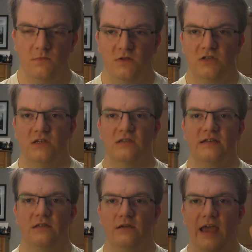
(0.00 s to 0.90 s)
Just because
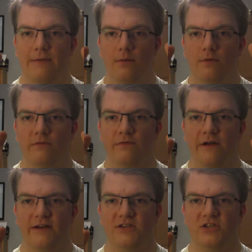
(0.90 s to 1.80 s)
like the camera moves
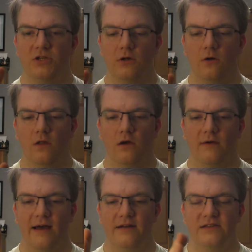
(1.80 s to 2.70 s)
very slowly
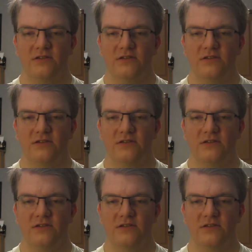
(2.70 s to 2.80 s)
around it,